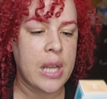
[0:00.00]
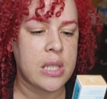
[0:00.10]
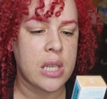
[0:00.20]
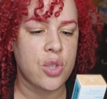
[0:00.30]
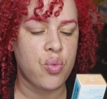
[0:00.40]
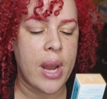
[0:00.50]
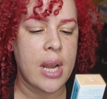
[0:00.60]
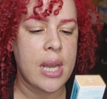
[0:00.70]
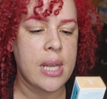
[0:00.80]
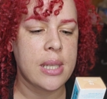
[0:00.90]
says
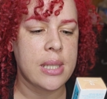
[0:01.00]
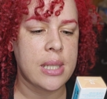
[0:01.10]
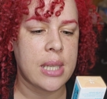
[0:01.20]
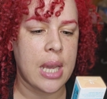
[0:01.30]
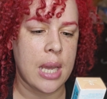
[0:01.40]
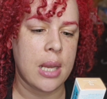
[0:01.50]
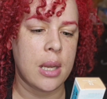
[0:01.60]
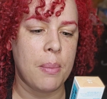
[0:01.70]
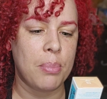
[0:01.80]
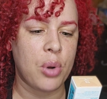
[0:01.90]
Radiant
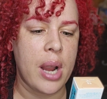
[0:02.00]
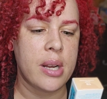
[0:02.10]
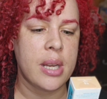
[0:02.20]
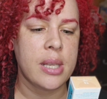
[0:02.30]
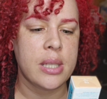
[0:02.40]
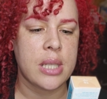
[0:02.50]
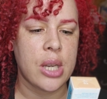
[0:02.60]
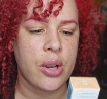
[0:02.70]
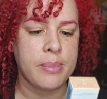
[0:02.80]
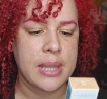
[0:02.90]
Skin Brightening
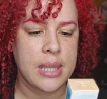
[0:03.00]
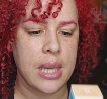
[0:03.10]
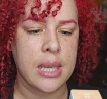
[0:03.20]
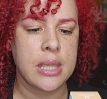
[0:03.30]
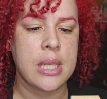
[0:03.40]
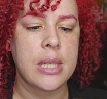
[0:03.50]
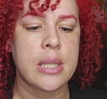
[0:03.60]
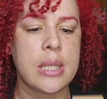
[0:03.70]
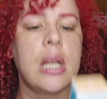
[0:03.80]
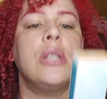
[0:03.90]
Serum Skin
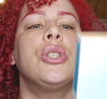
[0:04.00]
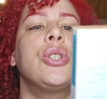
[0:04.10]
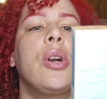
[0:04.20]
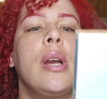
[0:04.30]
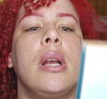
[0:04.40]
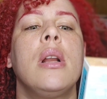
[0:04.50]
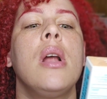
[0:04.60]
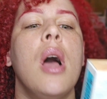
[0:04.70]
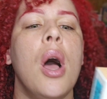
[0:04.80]
Tint Sunscreen,